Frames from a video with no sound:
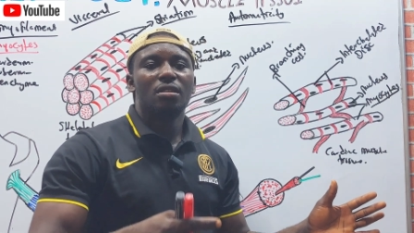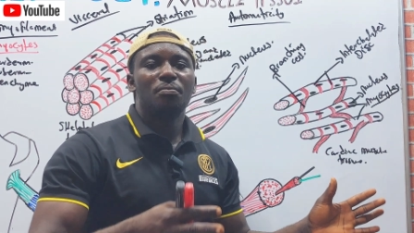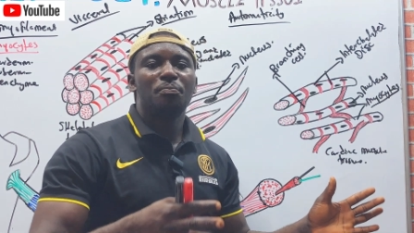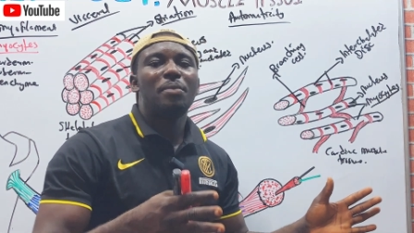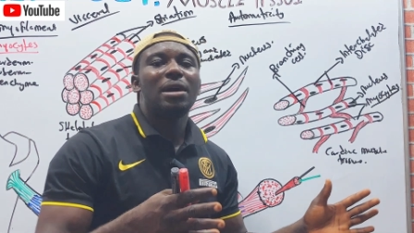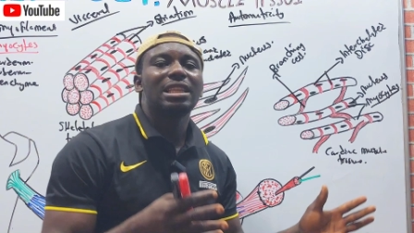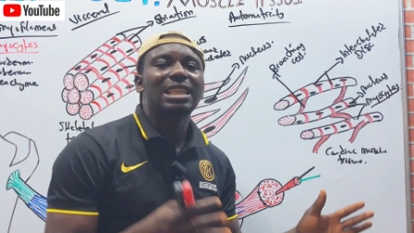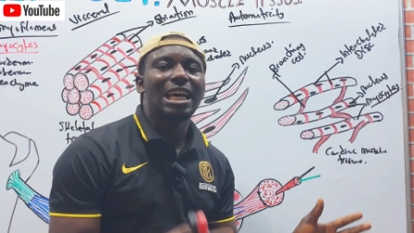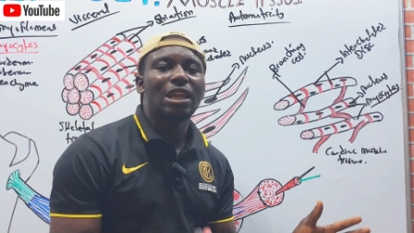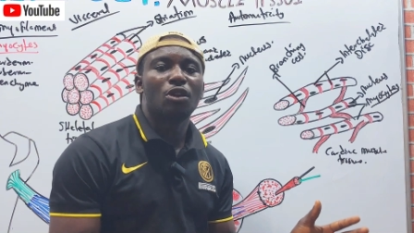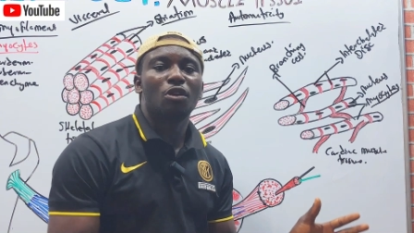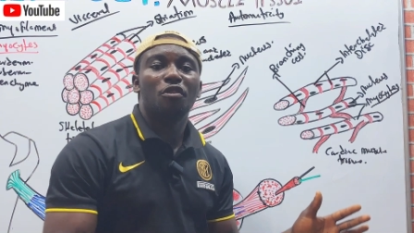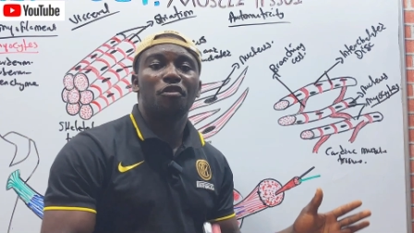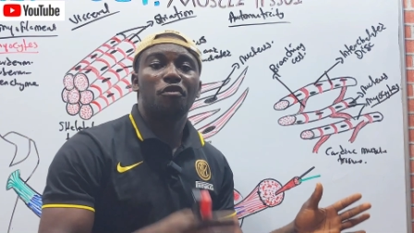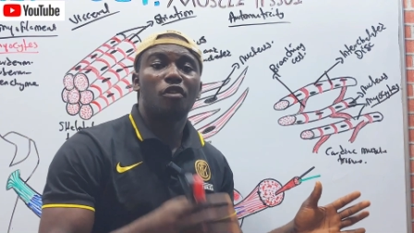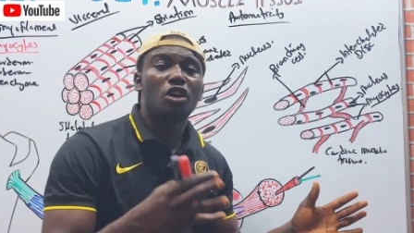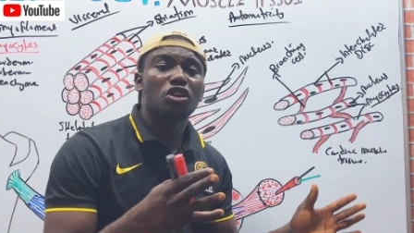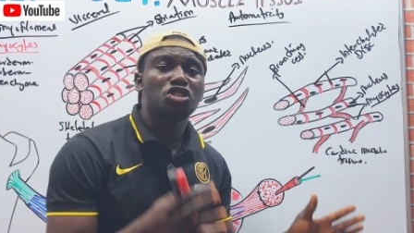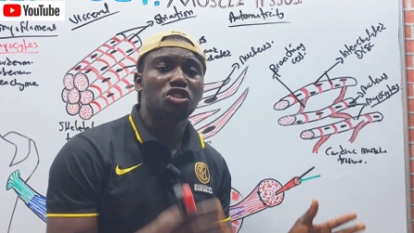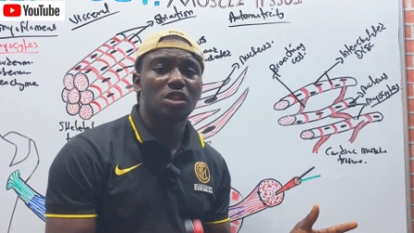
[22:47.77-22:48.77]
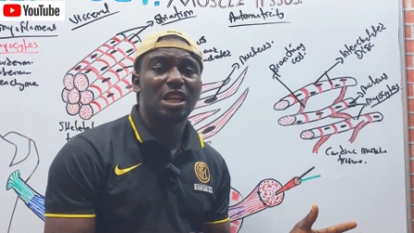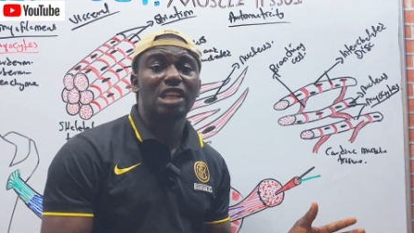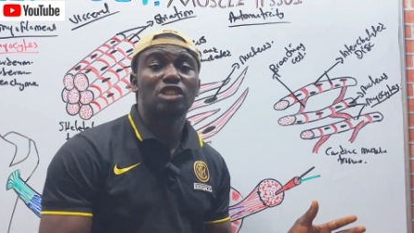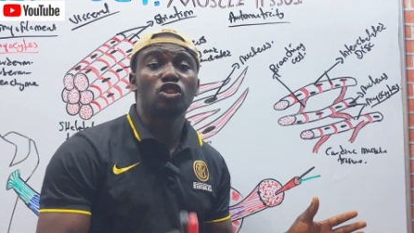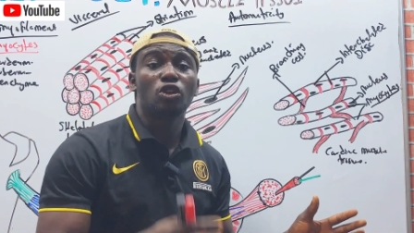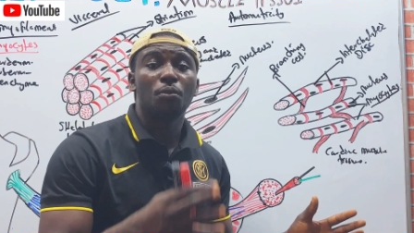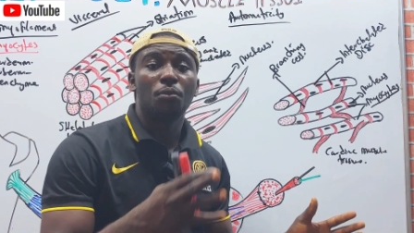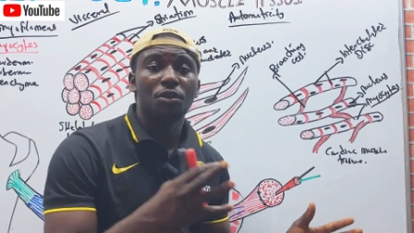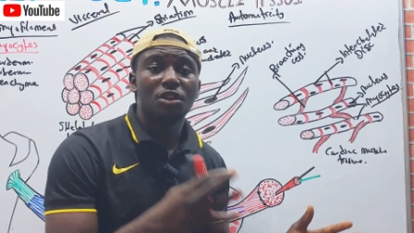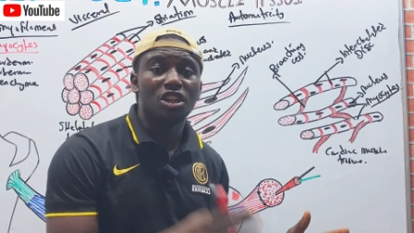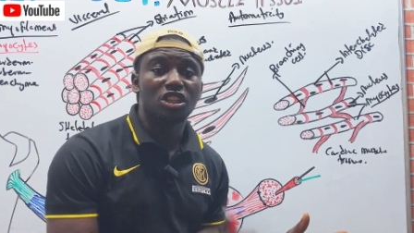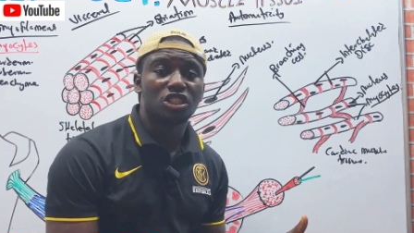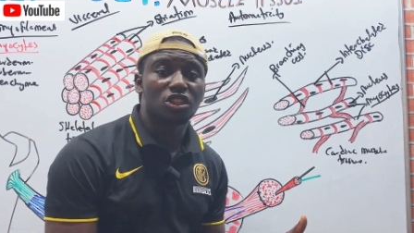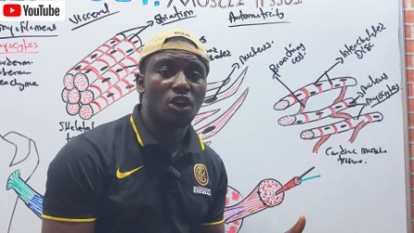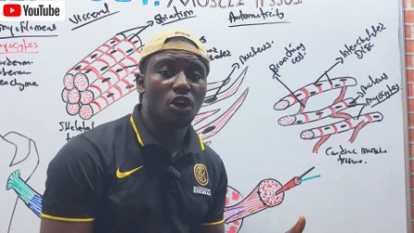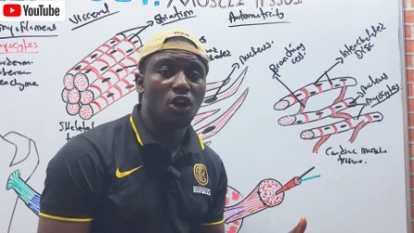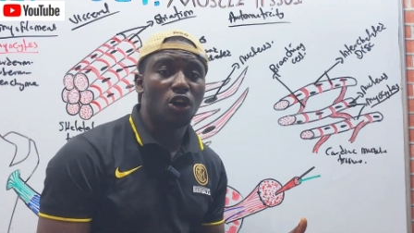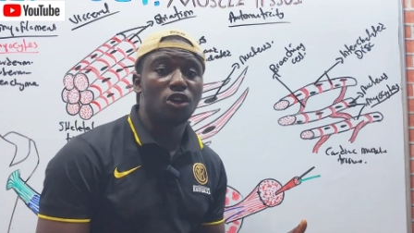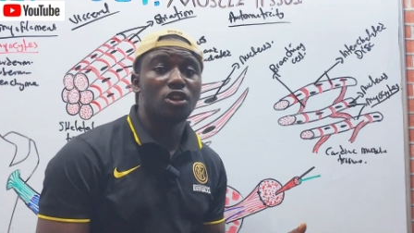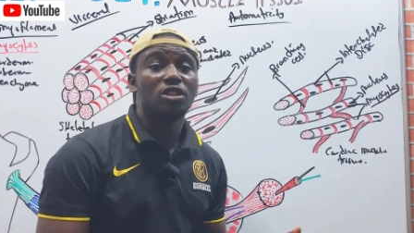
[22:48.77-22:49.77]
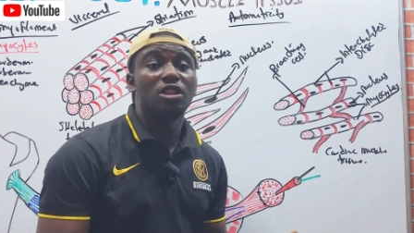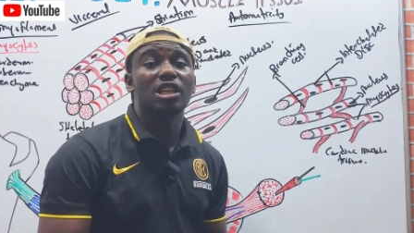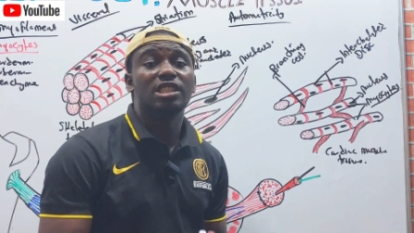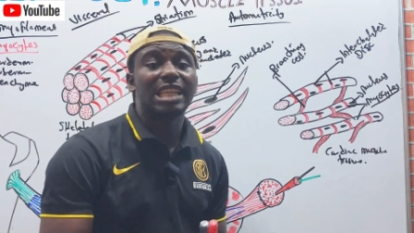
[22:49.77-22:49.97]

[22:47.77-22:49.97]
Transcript: pattern of functional subunits called the